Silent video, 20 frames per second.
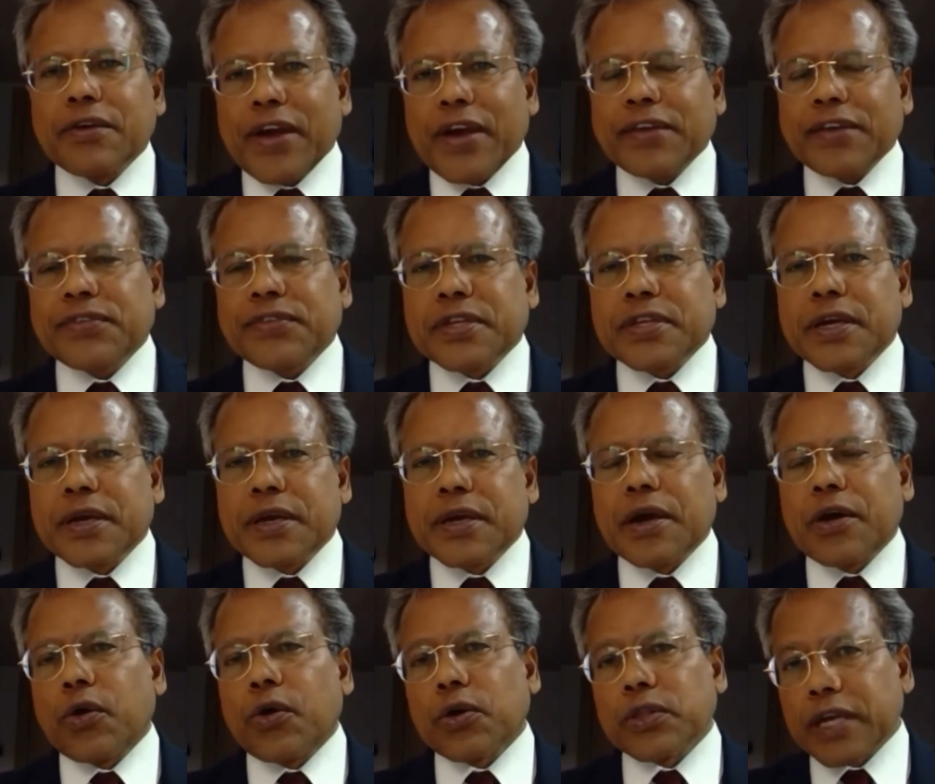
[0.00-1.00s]
West
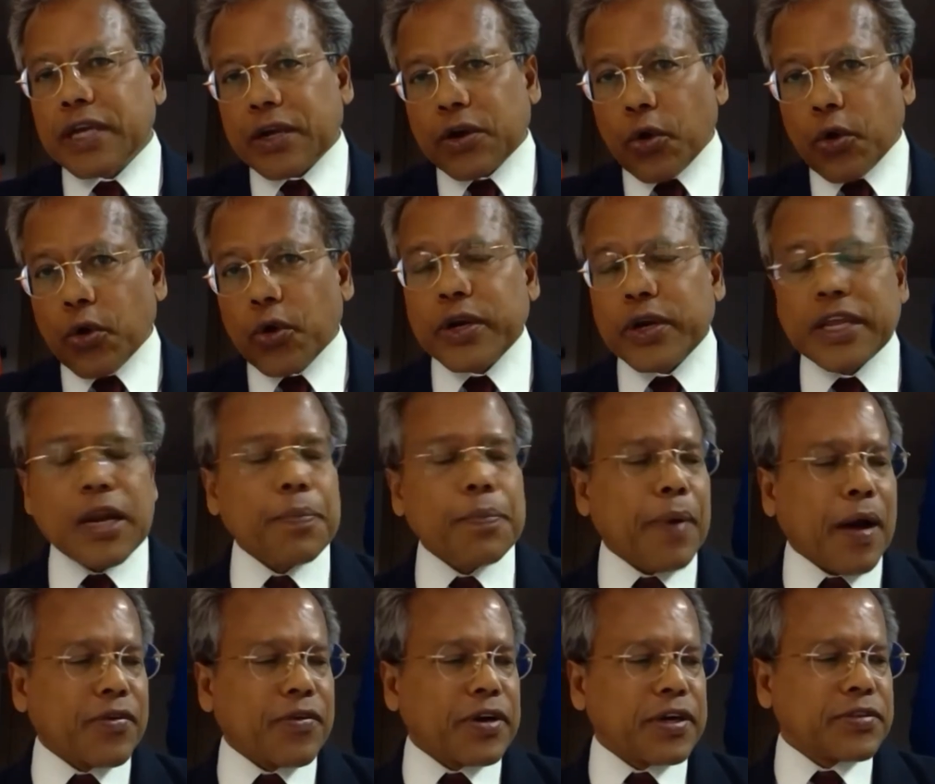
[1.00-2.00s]
or the colonial
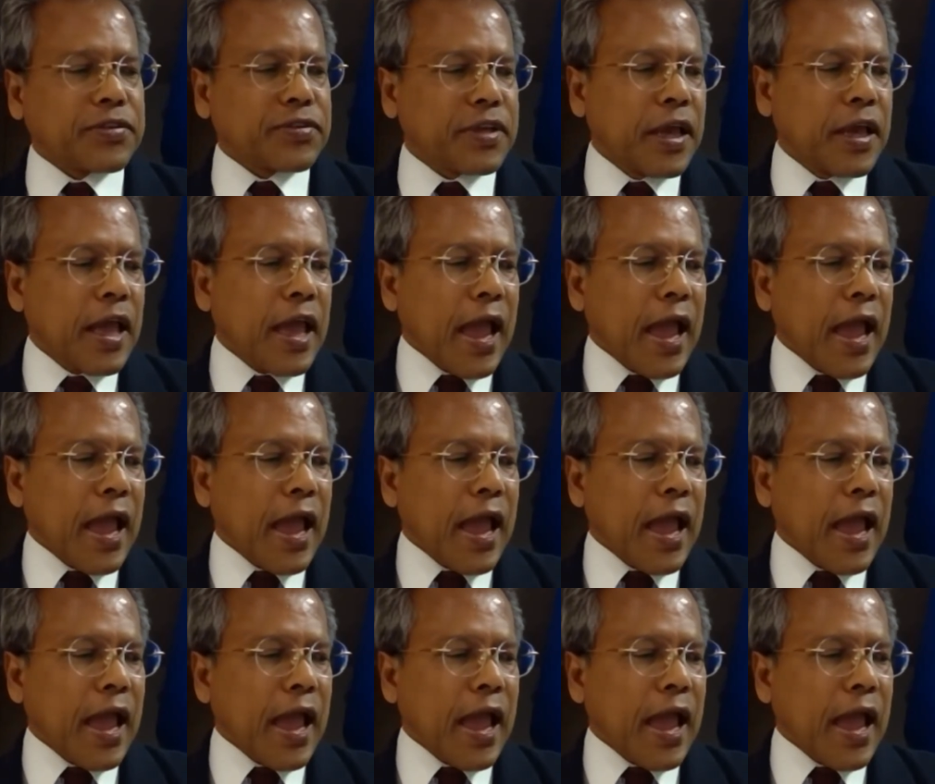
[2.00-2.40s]
powers,